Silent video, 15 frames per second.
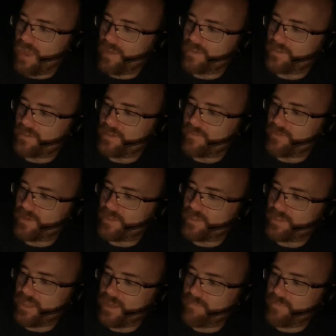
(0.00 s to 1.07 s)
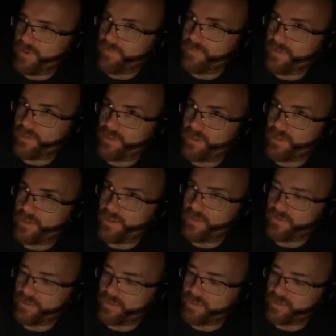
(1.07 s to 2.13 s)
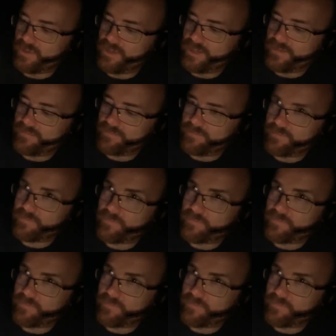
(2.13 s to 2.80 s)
And if I slide my finger along the screen,